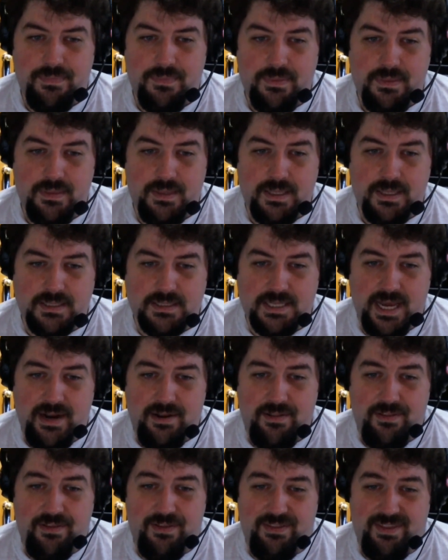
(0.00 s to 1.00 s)
That's kind
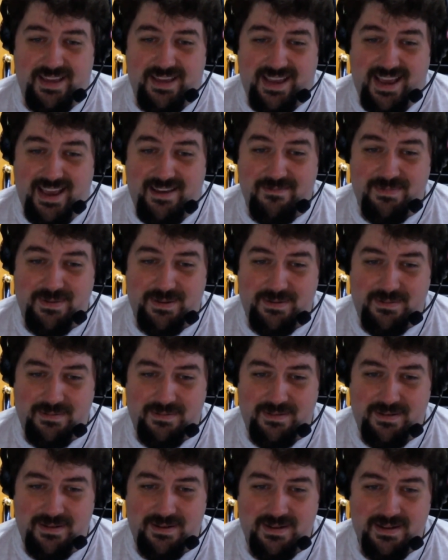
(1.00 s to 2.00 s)
of the thing I've been
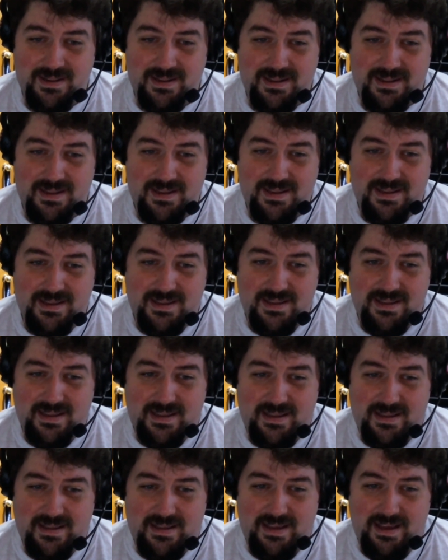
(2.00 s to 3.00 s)

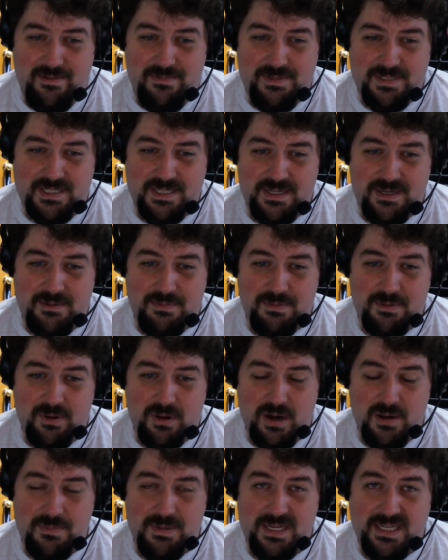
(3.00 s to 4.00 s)
sitting here
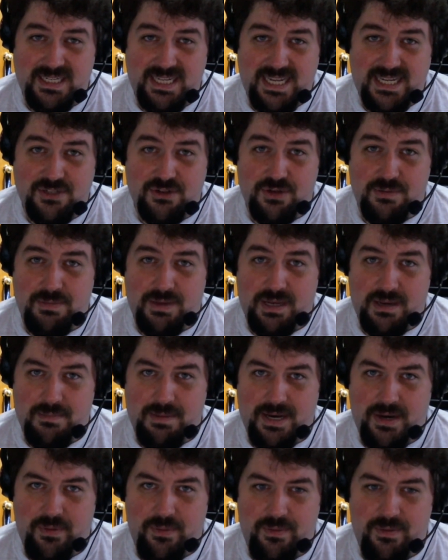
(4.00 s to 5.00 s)
programming, daydreaming
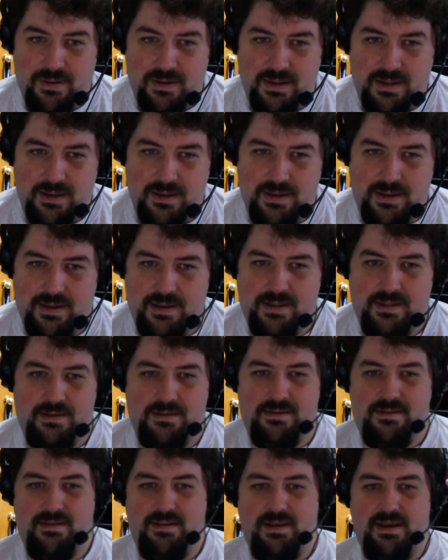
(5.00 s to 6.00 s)
about,
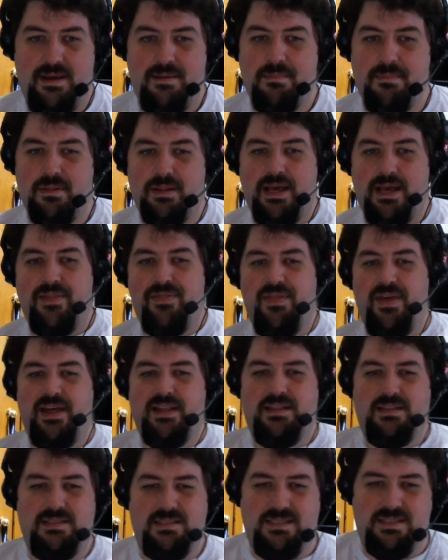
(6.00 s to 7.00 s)
and I'm glad that
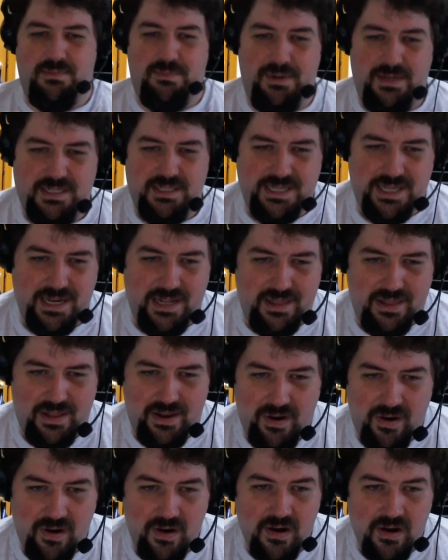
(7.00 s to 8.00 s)
somebody's getting
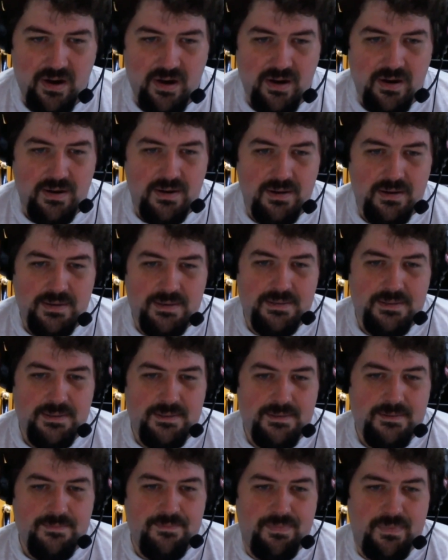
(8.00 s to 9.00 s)
there.
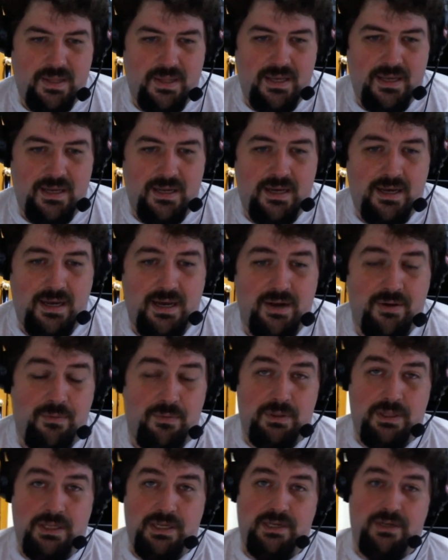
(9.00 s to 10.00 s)
On a
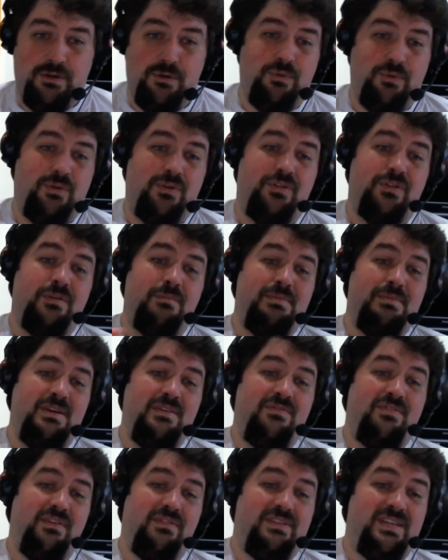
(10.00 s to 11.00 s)
related note, the
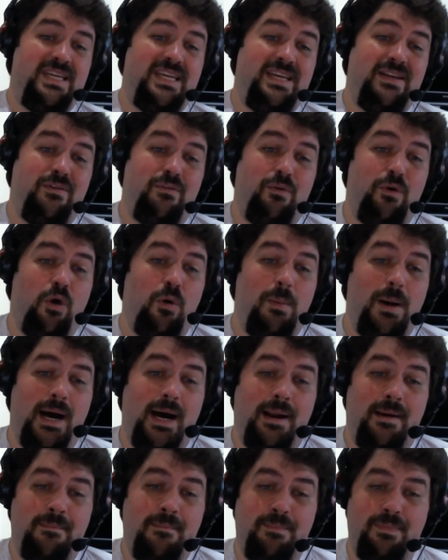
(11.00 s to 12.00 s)
B-15
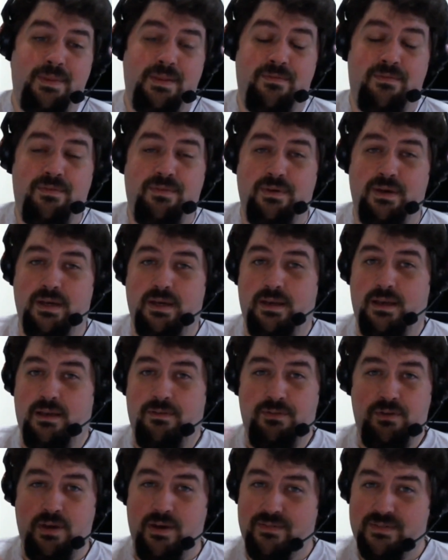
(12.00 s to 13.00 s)
robot.
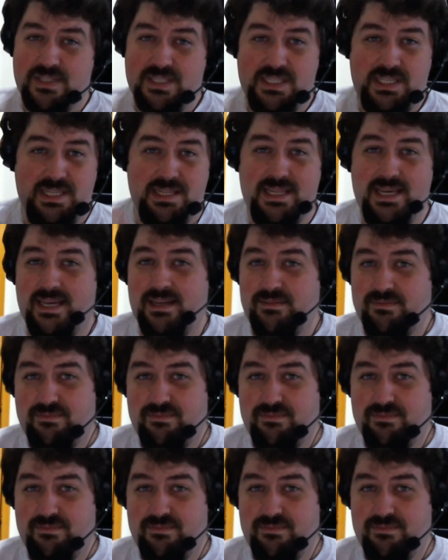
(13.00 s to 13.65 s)
If you haven't seen that,